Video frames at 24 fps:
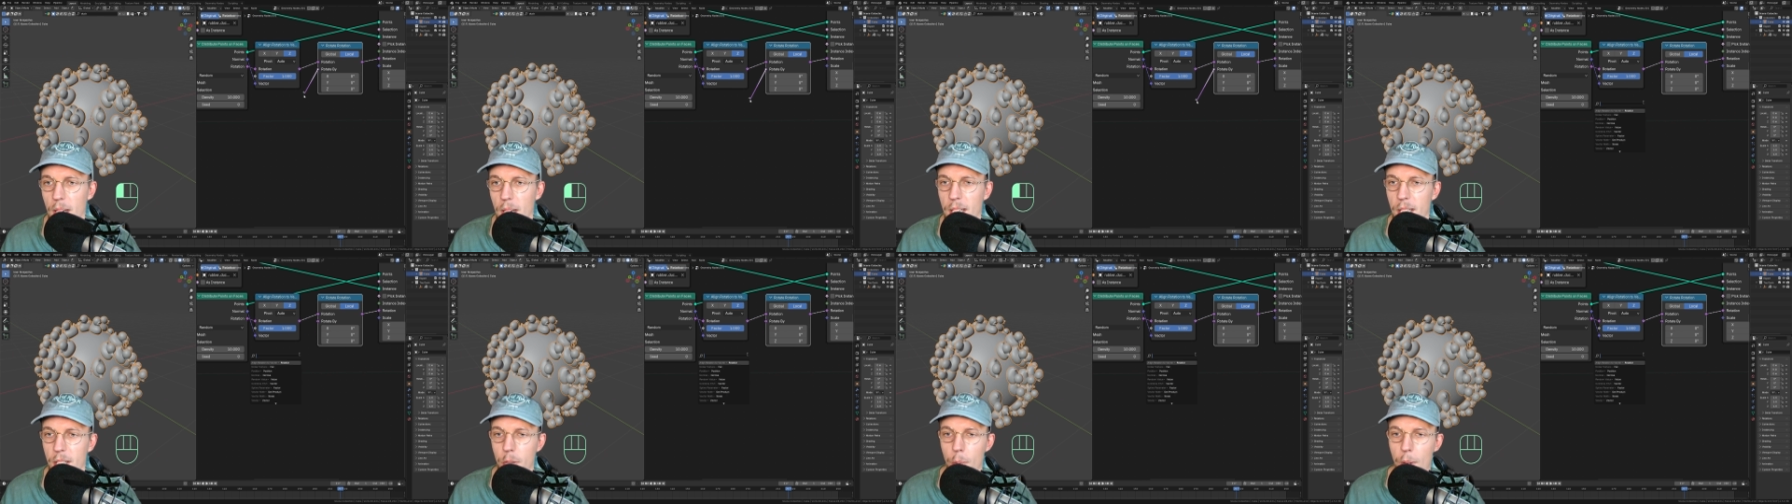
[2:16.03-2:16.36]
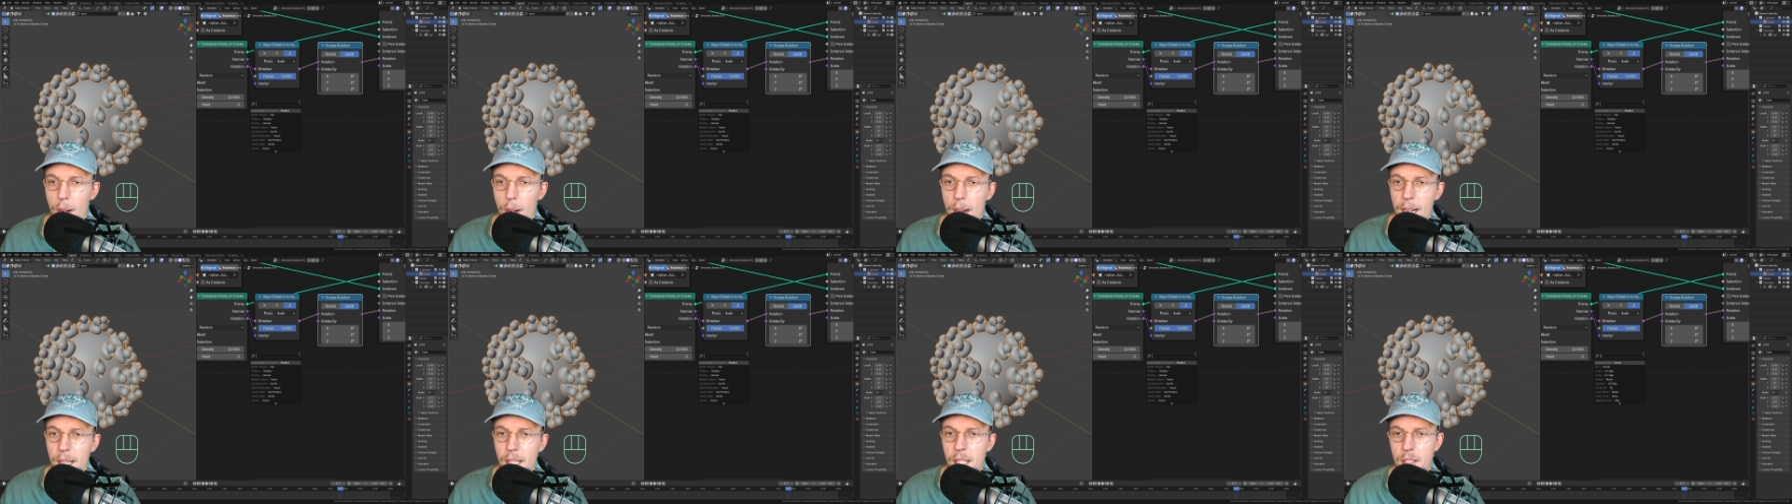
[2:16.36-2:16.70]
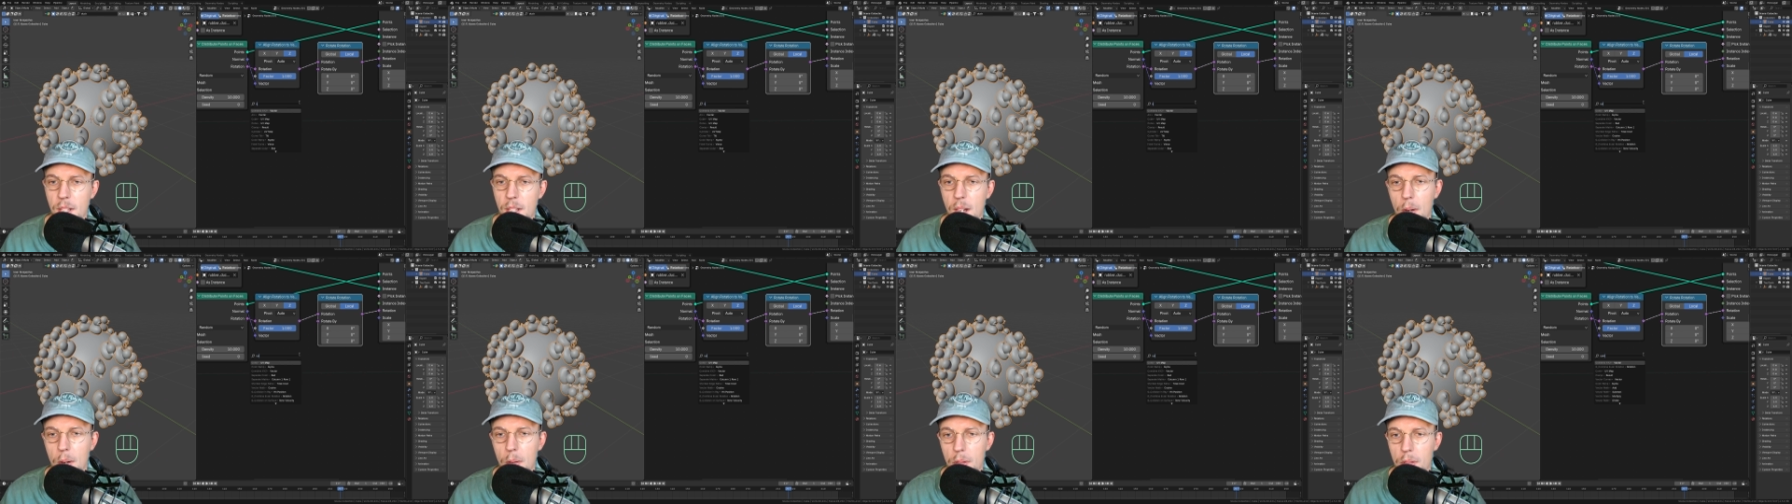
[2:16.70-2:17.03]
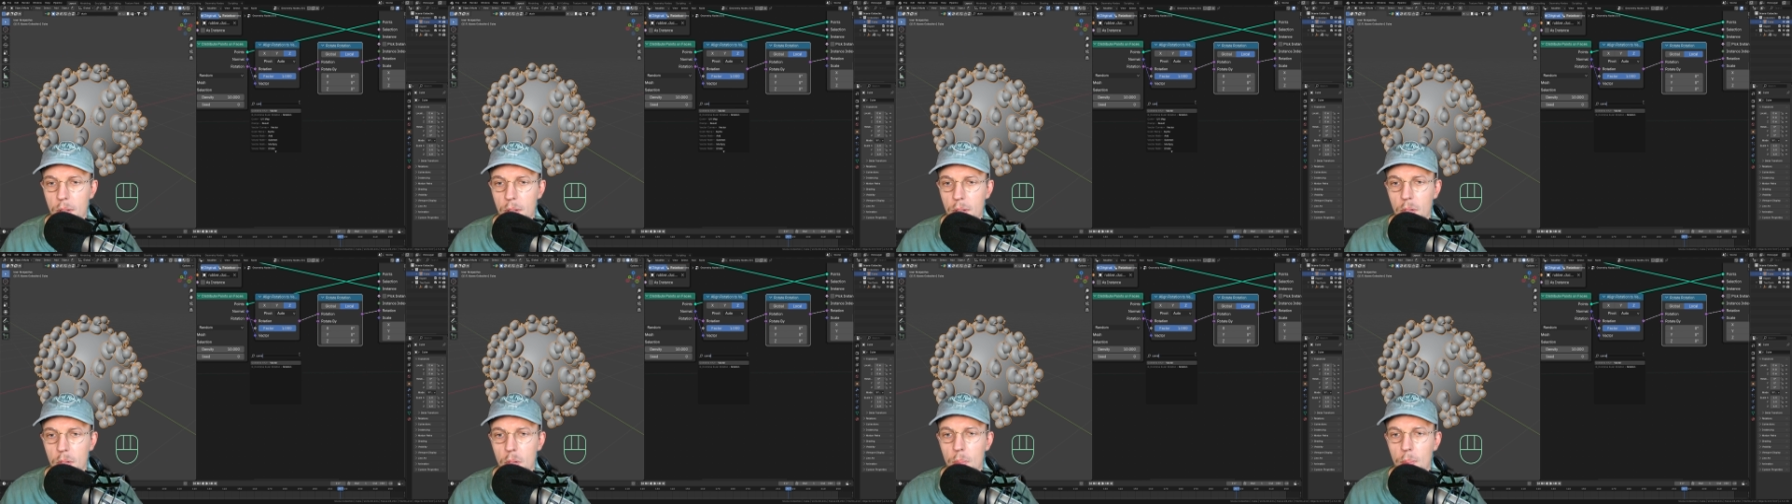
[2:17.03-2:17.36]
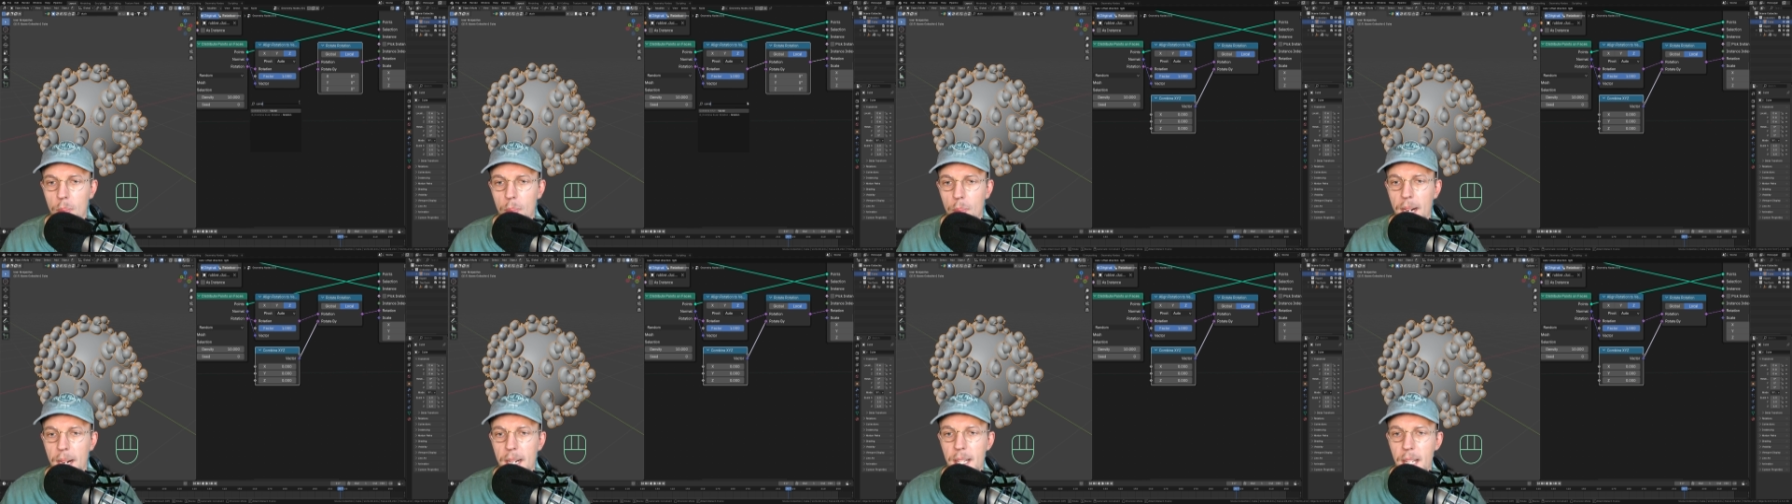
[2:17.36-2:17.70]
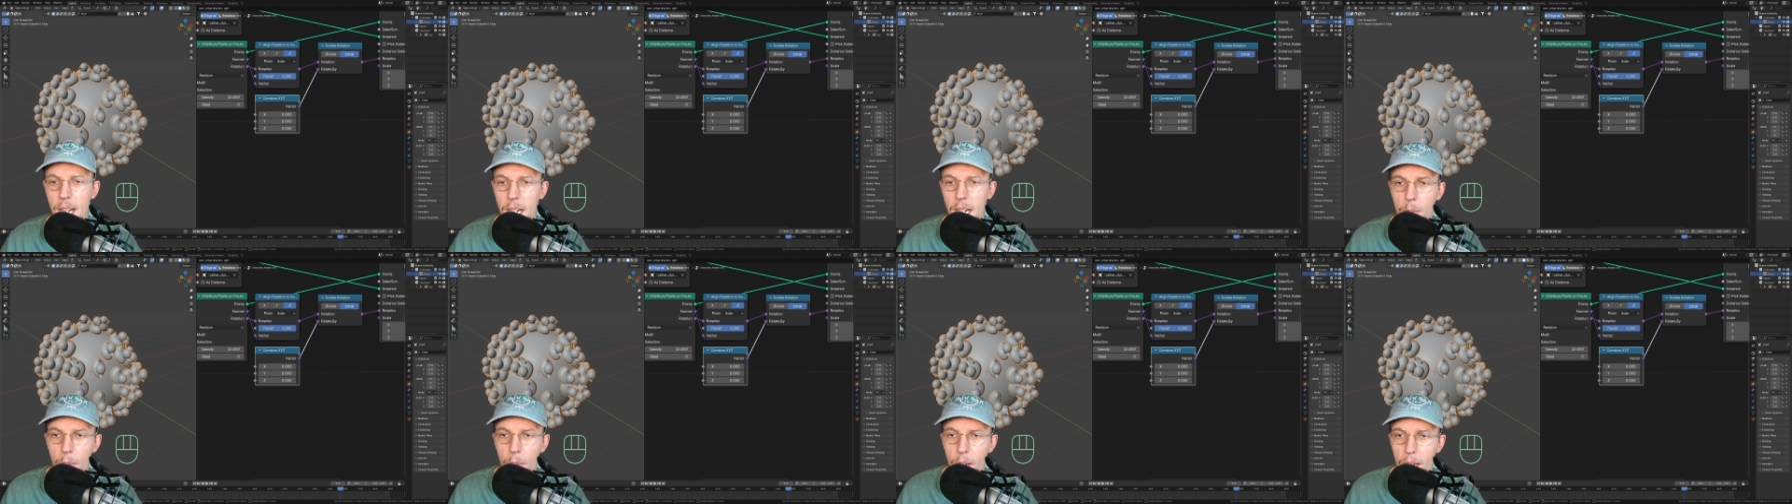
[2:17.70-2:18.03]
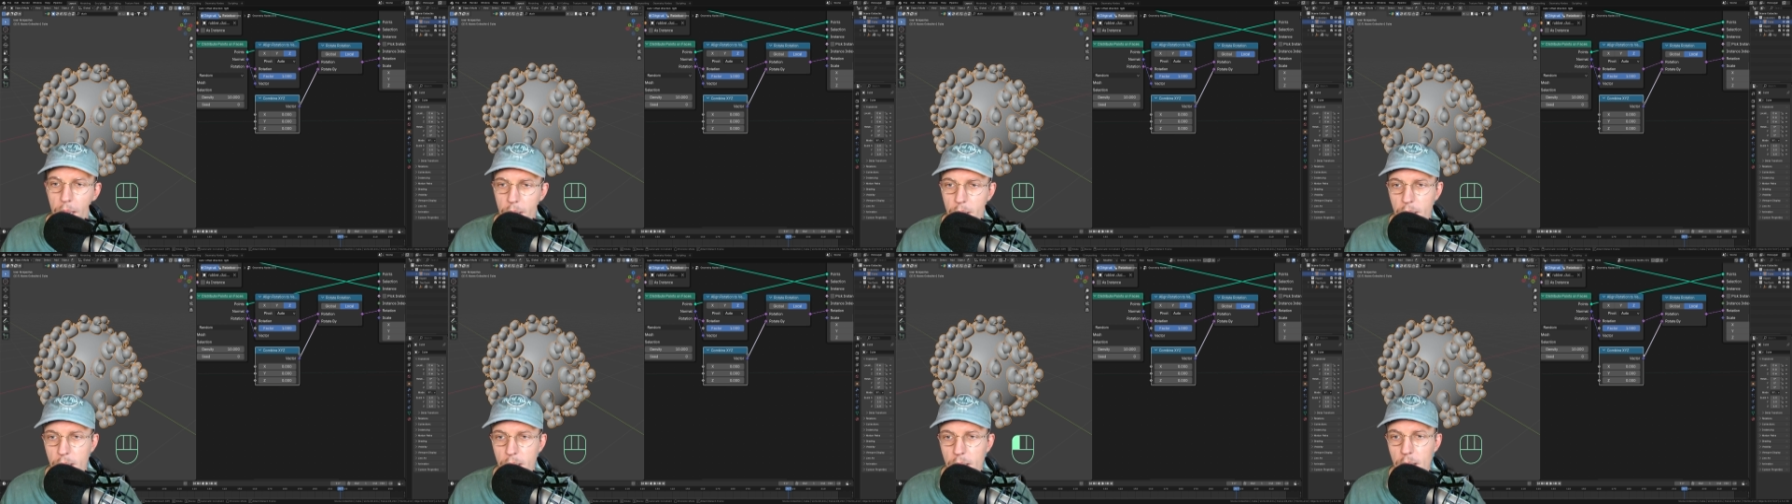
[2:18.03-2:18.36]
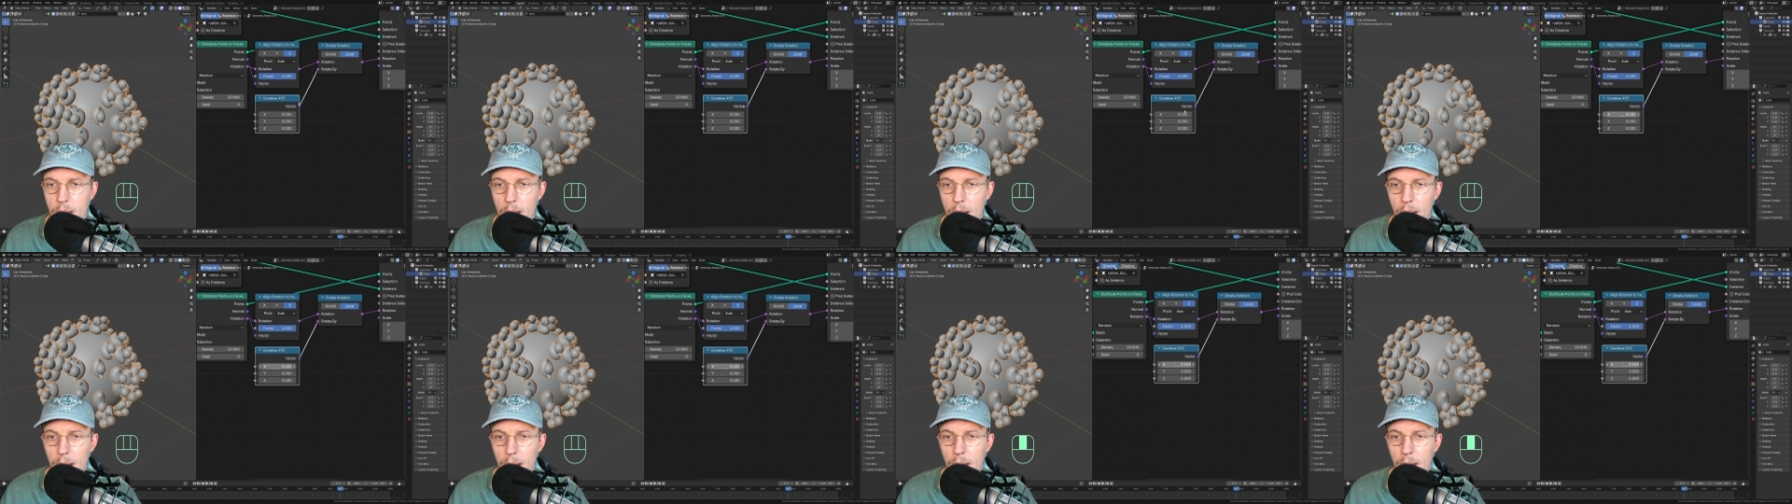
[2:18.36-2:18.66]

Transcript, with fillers: drag this out, combine X Y Z.